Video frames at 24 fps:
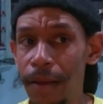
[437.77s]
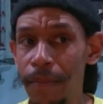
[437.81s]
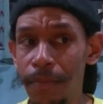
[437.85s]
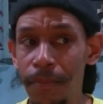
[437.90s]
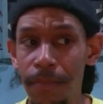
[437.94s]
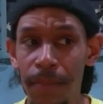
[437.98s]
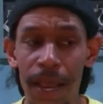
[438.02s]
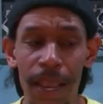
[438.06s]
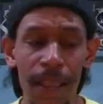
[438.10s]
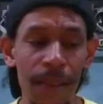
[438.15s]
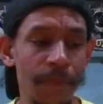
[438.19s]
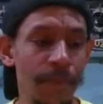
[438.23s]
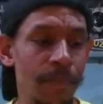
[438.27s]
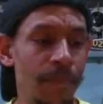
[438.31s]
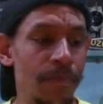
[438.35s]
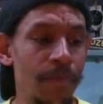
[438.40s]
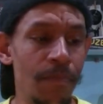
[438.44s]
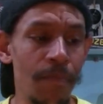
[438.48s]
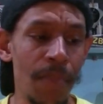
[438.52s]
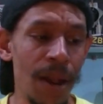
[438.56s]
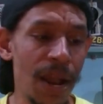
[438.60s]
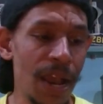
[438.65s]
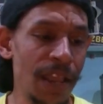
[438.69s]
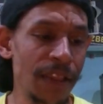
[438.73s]

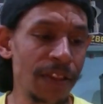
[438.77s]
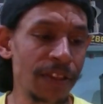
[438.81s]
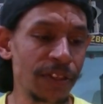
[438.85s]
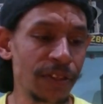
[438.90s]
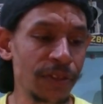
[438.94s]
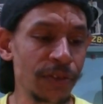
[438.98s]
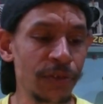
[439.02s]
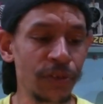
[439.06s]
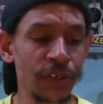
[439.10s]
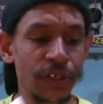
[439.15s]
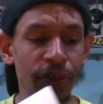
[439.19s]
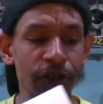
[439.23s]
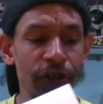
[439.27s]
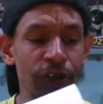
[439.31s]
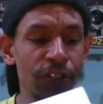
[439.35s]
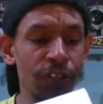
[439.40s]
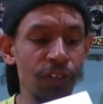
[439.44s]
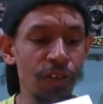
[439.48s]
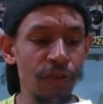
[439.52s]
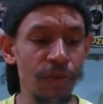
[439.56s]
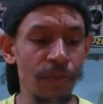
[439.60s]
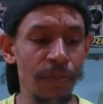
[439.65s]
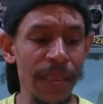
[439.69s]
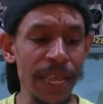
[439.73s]
My solution
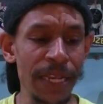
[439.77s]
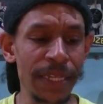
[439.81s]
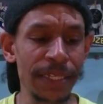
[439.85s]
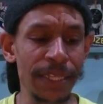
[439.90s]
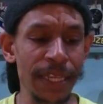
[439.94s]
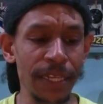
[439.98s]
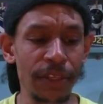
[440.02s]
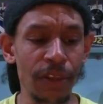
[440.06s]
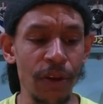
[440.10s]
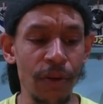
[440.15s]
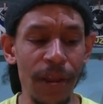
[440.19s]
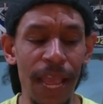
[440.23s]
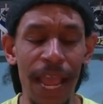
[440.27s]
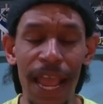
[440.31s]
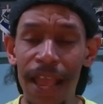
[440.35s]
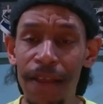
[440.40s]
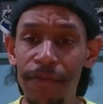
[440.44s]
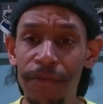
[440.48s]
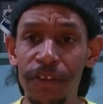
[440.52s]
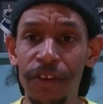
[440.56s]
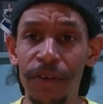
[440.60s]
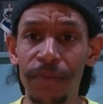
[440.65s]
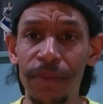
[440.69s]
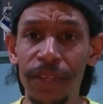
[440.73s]
to baits that don't
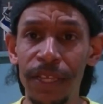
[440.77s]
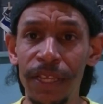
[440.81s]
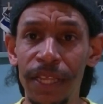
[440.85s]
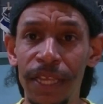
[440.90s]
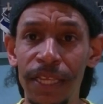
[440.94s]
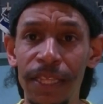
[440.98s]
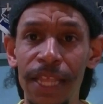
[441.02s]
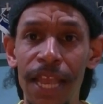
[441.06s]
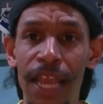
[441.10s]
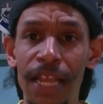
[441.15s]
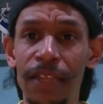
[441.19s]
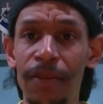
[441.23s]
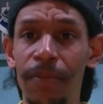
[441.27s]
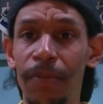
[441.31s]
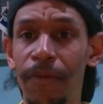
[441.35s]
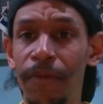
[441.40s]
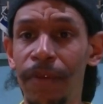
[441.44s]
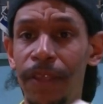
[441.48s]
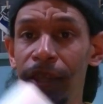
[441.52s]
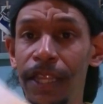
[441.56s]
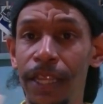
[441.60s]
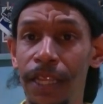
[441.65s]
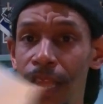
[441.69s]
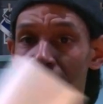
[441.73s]
have something like that to
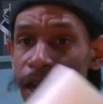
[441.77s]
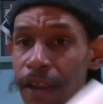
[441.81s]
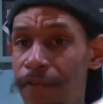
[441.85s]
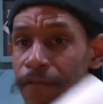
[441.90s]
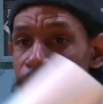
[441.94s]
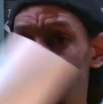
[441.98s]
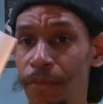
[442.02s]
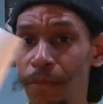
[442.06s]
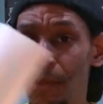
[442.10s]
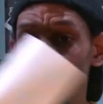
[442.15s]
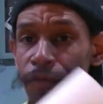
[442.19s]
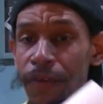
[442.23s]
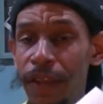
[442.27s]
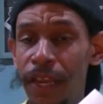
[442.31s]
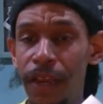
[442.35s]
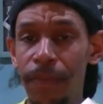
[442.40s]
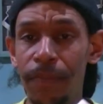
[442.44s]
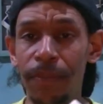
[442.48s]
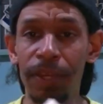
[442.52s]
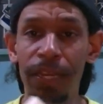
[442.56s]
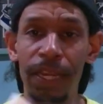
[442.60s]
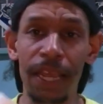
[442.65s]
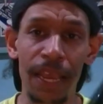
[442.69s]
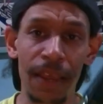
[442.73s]
prevent the line from moving
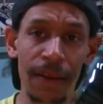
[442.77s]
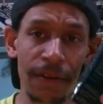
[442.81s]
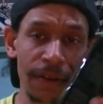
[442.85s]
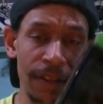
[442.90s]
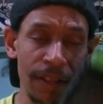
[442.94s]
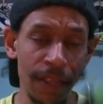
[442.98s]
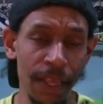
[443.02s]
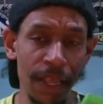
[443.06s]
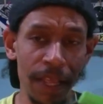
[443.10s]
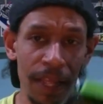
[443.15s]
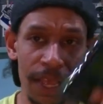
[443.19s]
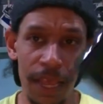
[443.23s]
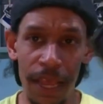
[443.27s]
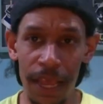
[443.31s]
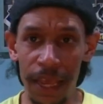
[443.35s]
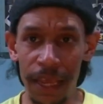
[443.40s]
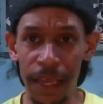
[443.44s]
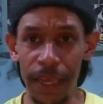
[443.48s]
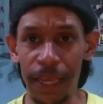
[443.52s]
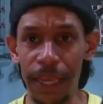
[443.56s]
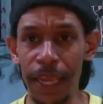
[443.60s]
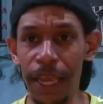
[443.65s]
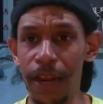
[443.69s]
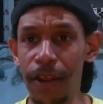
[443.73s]
up and down,
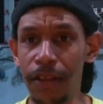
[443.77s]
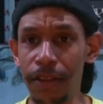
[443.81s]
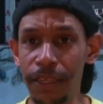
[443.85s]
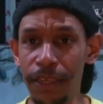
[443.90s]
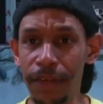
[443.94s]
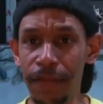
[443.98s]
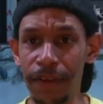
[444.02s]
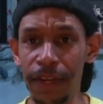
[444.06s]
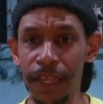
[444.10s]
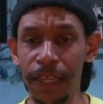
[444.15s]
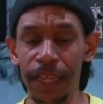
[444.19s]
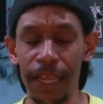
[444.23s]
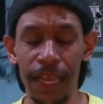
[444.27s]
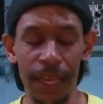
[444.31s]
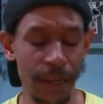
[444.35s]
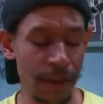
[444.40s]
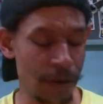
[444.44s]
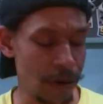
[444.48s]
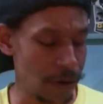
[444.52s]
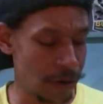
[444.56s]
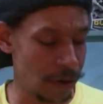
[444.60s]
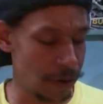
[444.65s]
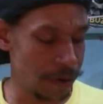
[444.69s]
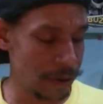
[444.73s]
again, I'll leave it in that
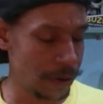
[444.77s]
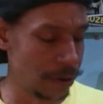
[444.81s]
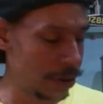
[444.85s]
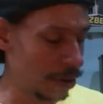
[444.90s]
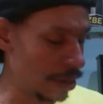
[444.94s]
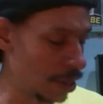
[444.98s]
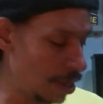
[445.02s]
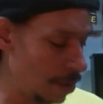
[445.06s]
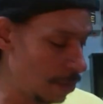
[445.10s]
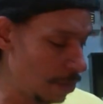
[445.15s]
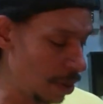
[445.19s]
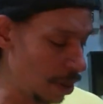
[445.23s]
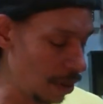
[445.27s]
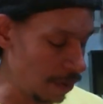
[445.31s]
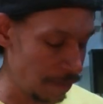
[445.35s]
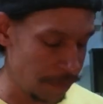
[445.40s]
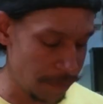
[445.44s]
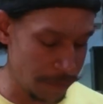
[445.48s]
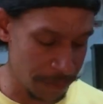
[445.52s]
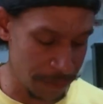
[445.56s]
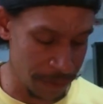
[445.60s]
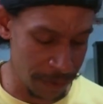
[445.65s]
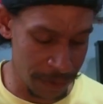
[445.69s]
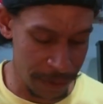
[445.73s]
card above.
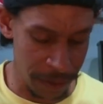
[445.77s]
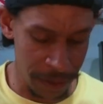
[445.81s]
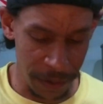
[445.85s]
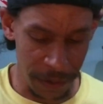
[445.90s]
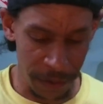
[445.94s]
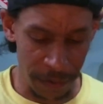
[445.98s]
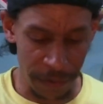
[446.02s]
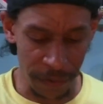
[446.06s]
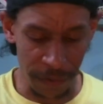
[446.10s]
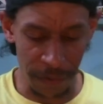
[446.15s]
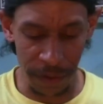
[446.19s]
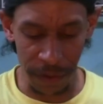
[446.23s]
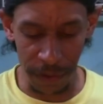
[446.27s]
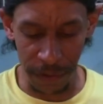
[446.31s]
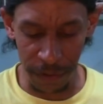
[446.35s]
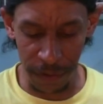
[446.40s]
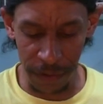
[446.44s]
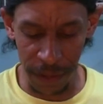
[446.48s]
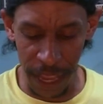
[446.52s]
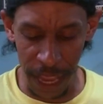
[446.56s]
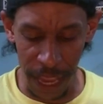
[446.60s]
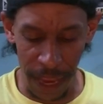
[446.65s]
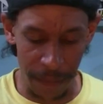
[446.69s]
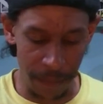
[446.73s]
So
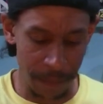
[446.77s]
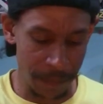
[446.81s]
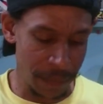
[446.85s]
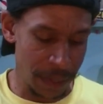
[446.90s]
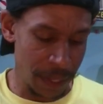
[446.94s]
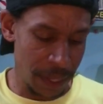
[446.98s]
there's that.